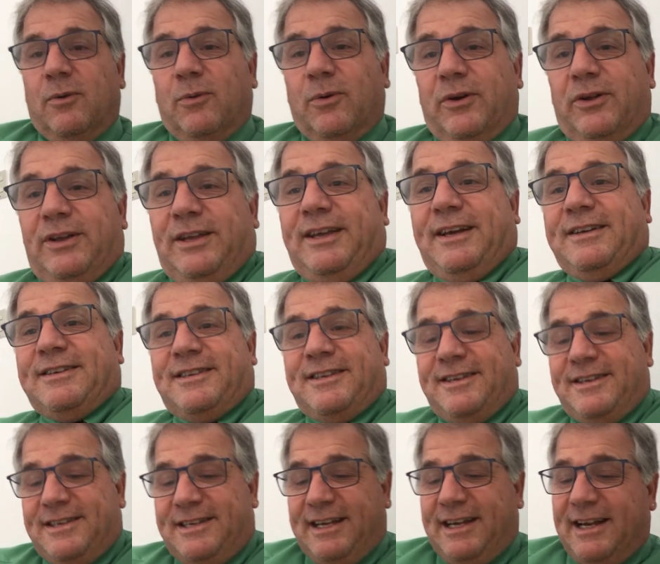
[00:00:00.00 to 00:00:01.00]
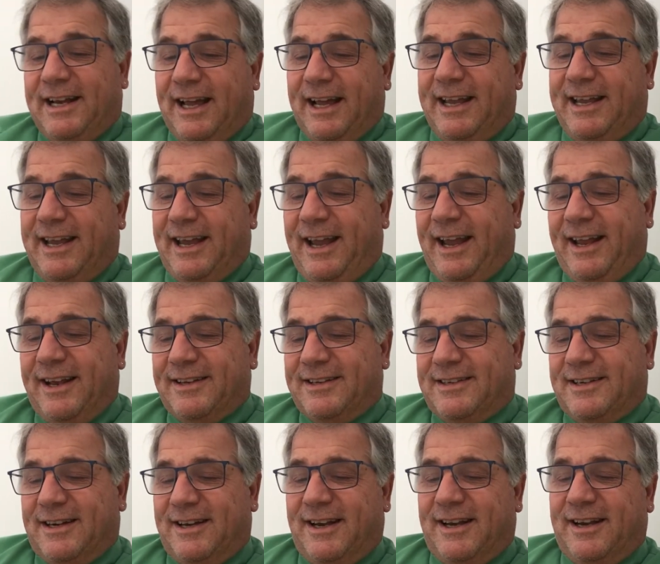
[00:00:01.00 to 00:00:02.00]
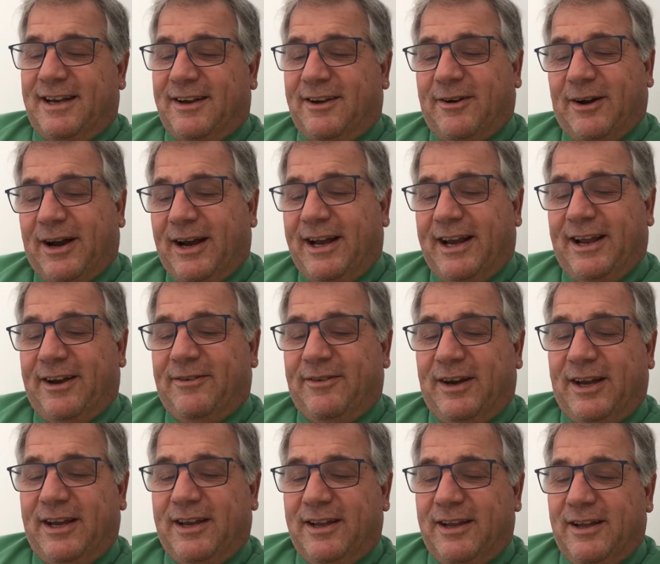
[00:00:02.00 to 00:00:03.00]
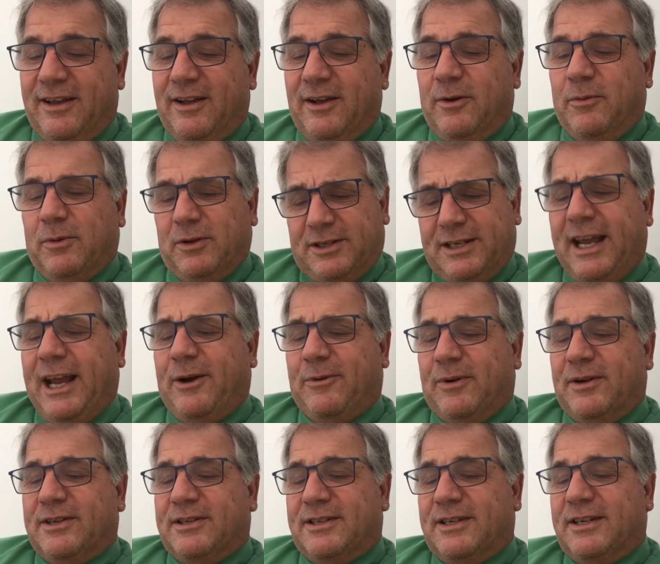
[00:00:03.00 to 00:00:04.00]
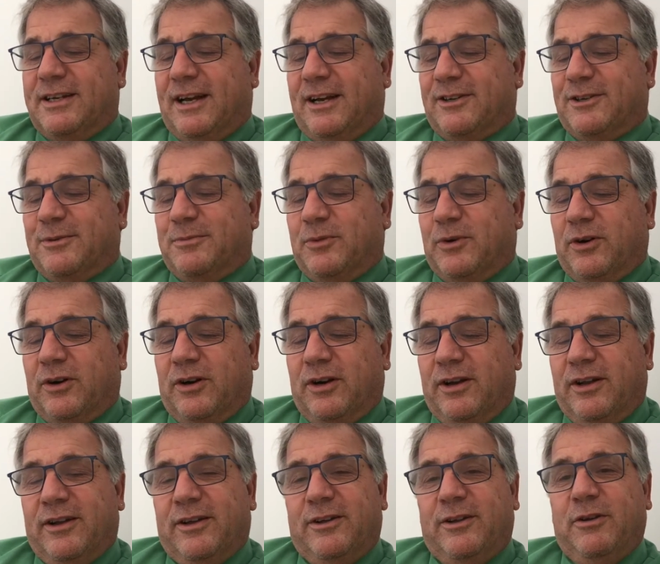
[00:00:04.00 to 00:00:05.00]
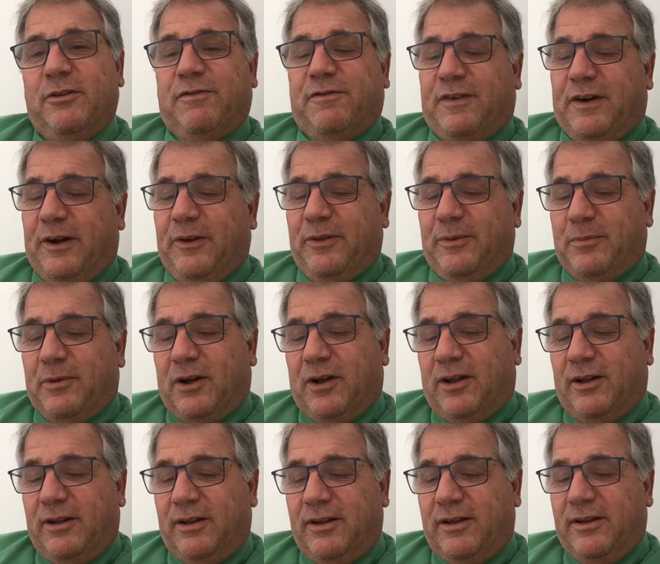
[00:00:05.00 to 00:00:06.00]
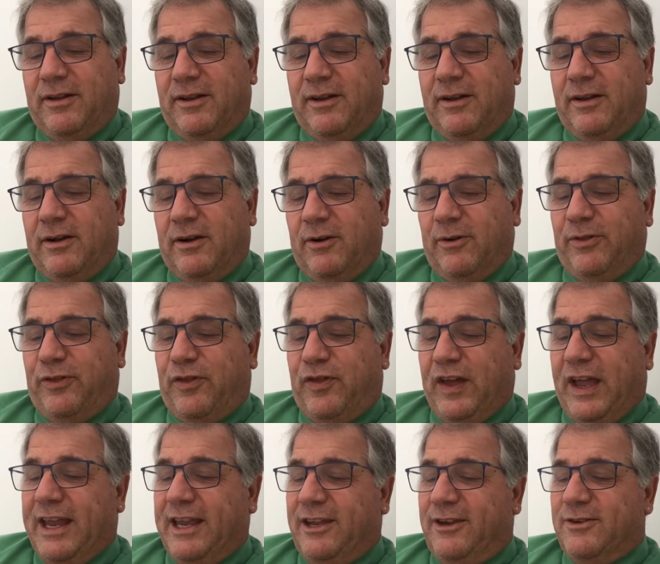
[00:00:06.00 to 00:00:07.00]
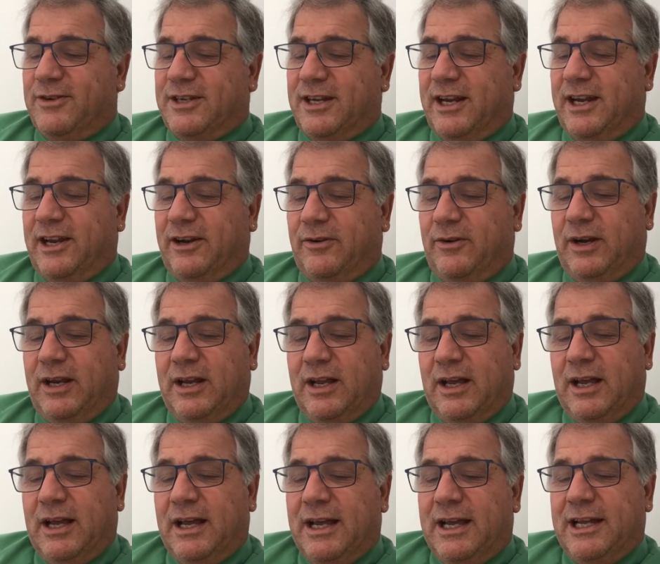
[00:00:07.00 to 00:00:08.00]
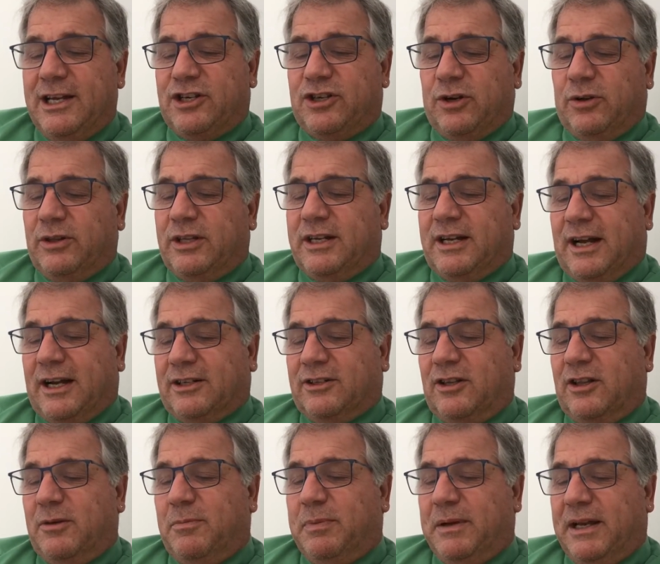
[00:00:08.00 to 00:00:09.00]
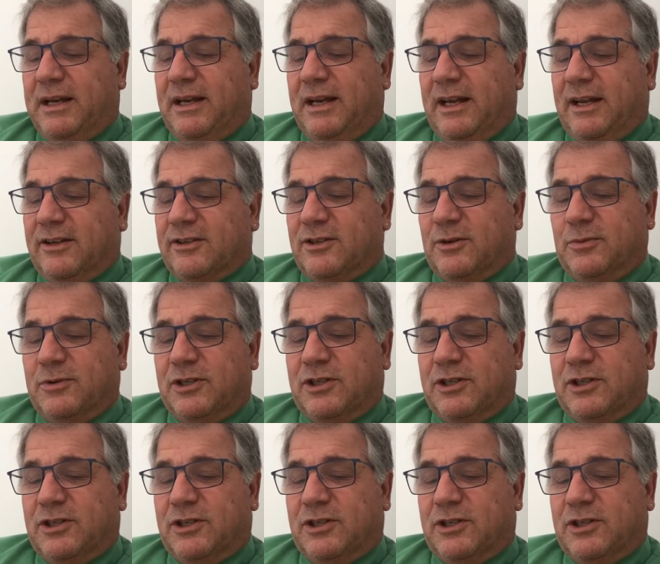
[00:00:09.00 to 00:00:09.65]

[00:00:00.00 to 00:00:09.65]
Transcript: "Well, yes, indeed I can," cried Henry. "Well, take one," said Dr. Moore. "You found them all." "Oh, thank you," said Henry. He showed the doctor the bent nails and